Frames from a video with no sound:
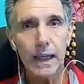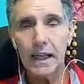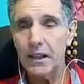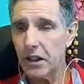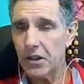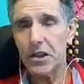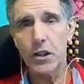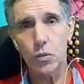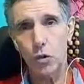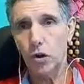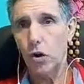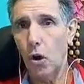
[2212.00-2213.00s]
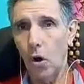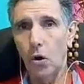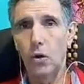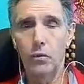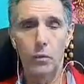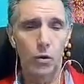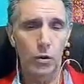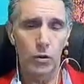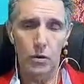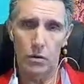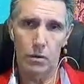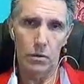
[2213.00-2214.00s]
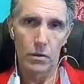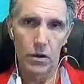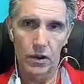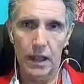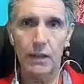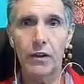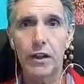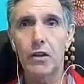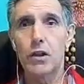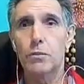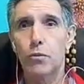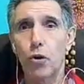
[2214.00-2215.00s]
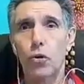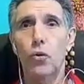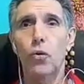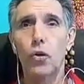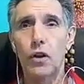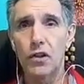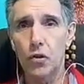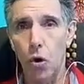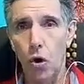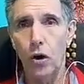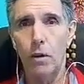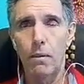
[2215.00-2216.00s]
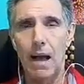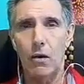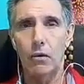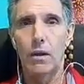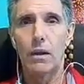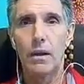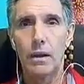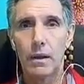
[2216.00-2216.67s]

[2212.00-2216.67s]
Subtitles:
And this is what Self-Healer's protocol is all about.